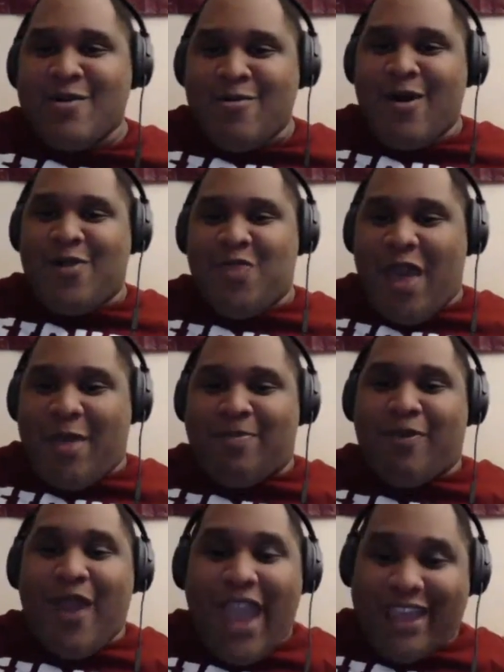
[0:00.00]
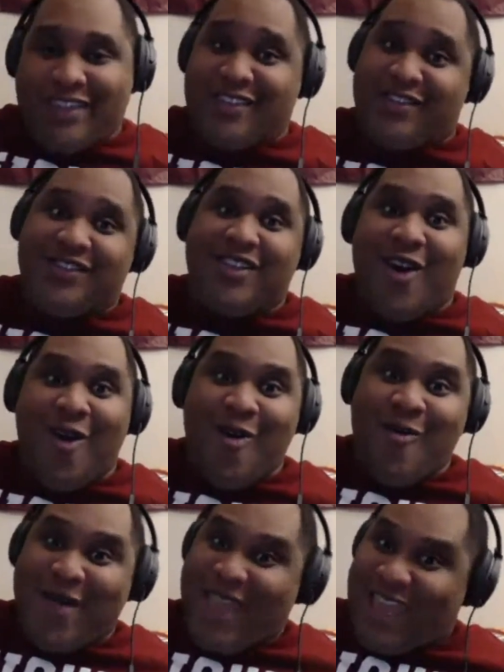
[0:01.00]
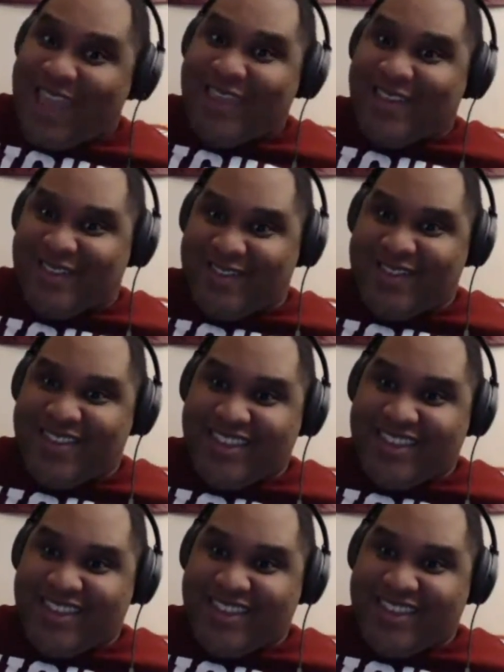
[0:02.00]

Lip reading: what that practice dome is.